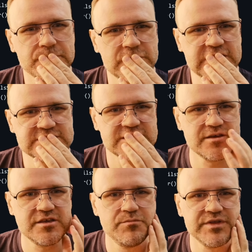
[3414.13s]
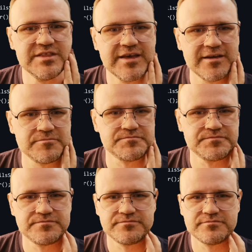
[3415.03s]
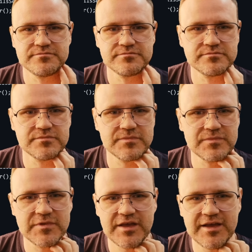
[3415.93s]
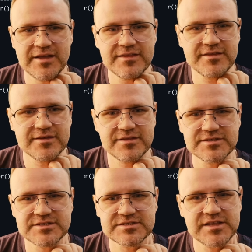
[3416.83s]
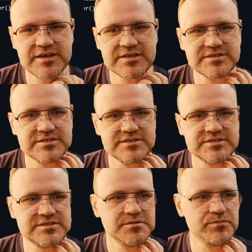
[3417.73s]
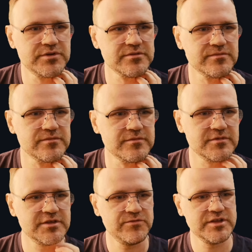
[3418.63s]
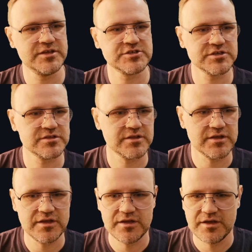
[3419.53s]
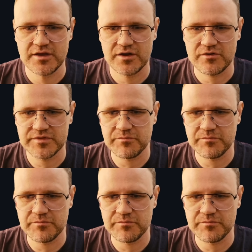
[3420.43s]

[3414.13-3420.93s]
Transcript: Let's keep it there. And this is the simple definition of the